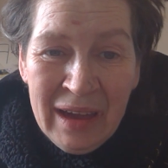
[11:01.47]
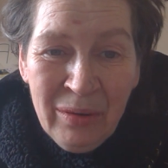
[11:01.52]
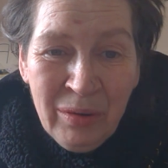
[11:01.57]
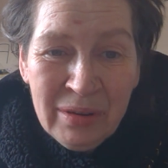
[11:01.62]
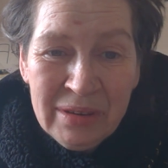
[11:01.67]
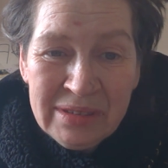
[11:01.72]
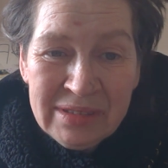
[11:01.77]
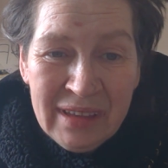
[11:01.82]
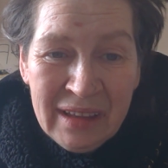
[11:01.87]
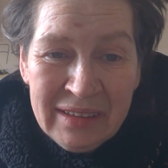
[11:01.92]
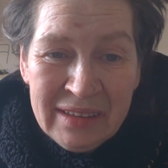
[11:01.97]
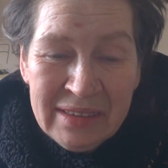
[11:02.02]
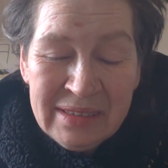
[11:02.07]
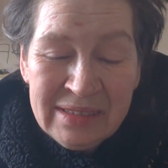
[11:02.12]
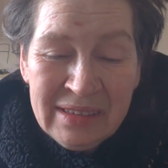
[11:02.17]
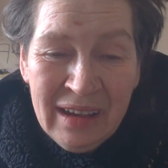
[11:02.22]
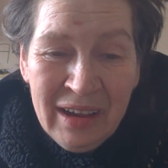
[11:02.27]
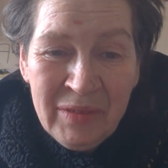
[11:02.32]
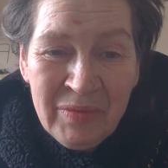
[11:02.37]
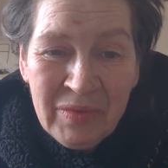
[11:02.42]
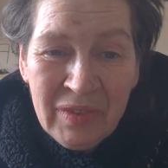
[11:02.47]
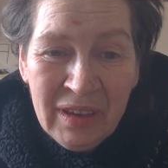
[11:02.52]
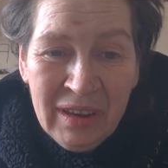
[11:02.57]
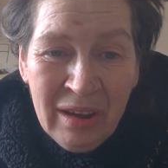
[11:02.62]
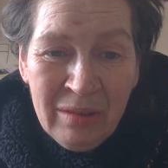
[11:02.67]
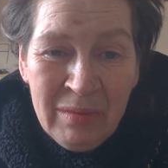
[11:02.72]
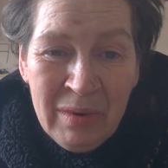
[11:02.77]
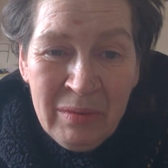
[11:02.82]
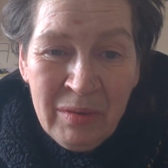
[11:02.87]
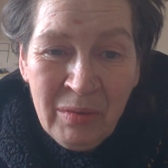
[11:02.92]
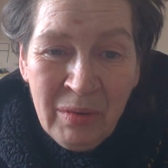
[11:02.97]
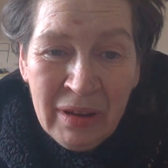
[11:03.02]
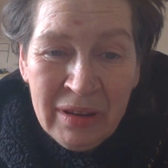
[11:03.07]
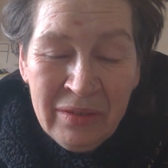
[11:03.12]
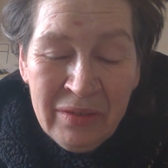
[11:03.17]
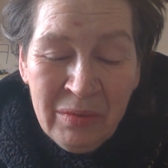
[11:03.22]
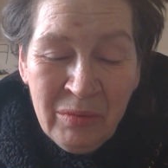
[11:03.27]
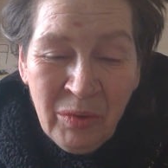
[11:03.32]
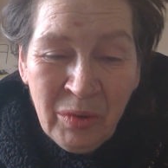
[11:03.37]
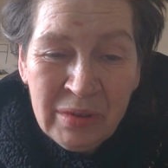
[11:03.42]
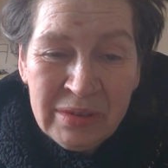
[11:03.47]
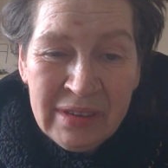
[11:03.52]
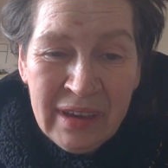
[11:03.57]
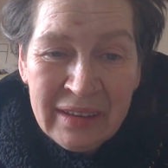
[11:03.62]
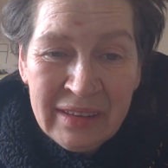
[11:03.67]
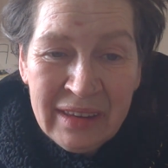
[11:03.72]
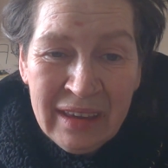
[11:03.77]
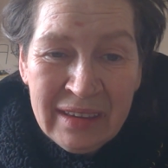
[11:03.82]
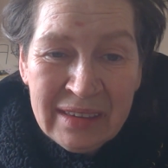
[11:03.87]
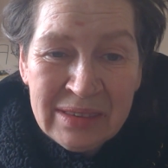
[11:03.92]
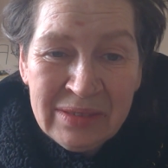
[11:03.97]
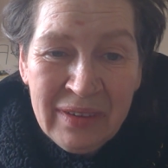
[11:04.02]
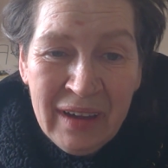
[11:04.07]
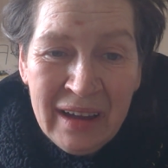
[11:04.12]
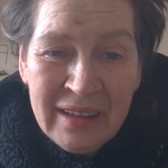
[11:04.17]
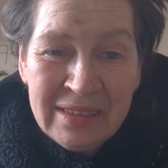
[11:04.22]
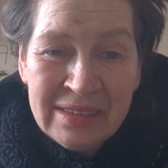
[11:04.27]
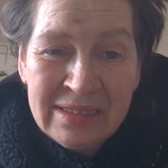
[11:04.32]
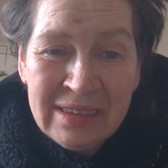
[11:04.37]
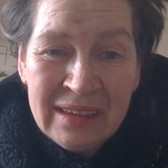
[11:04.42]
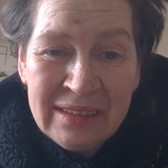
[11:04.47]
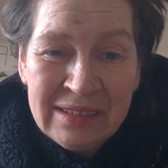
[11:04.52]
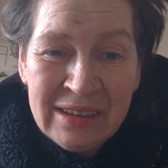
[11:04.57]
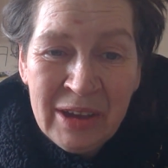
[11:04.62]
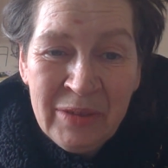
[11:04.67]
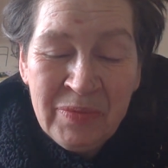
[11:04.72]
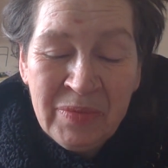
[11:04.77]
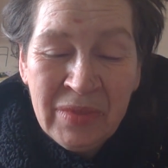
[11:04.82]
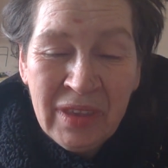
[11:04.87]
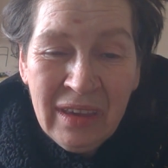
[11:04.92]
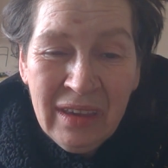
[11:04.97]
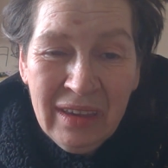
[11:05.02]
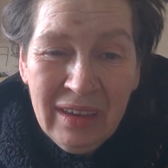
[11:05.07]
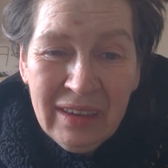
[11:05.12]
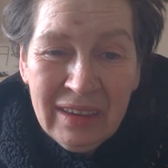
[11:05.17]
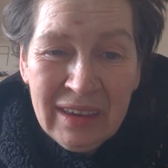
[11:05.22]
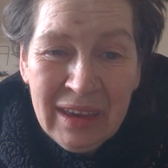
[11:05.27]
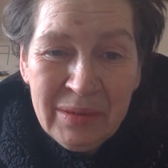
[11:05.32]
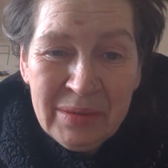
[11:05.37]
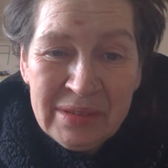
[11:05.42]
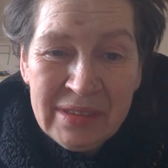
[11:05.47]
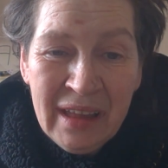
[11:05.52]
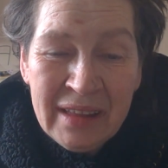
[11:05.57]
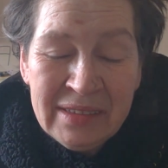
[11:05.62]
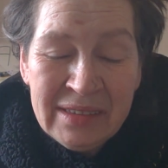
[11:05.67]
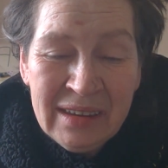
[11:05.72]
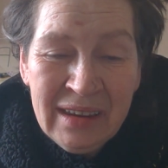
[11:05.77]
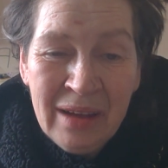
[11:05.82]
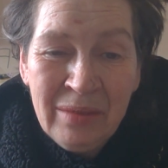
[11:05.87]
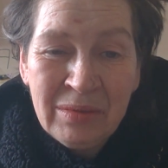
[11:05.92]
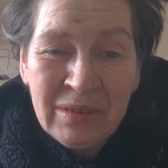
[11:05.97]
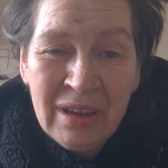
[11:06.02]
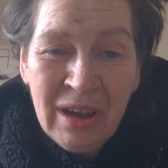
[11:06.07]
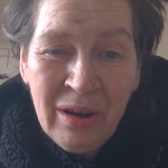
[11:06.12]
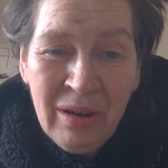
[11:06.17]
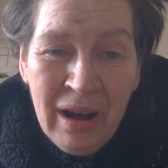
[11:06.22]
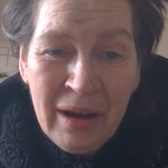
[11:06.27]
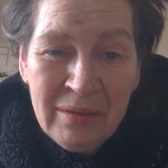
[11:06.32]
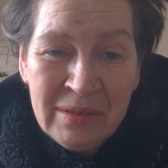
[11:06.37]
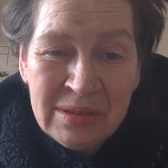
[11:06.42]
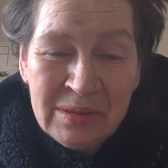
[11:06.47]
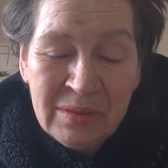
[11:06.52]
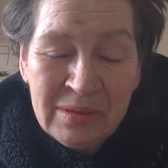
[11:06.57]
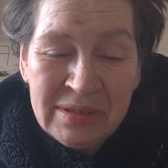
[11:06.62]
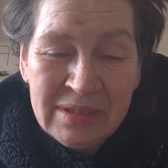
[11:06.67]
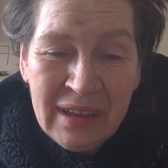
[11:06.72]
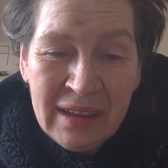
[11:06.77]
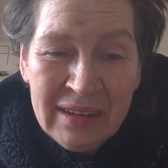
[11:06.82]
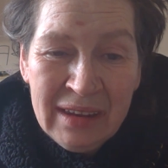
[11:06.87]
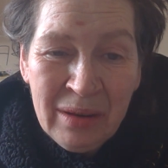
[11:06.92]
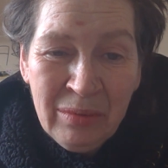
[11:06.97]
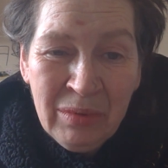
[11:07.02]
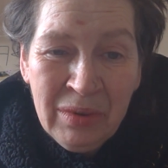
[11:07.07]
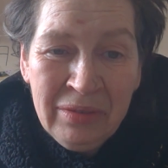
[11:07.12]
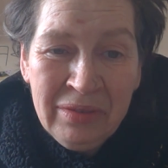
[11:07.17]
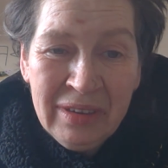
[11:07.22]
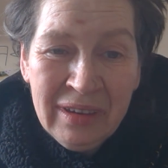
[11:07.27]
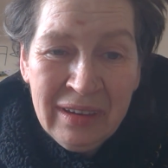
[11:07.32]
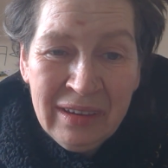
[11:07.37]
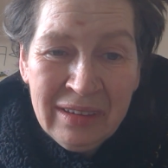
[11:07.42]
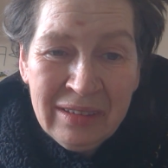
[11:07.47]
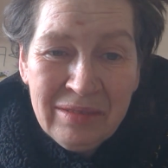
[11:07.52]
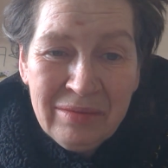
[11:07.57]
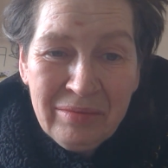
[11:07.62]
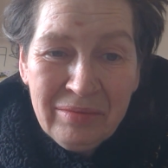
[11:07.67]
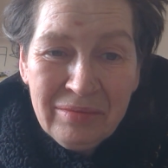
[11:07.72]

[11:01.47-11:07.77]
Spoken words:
now, what's done is done. And I remember one of the mortal techniques fans said, keep standing up, girl, others will stand up with you.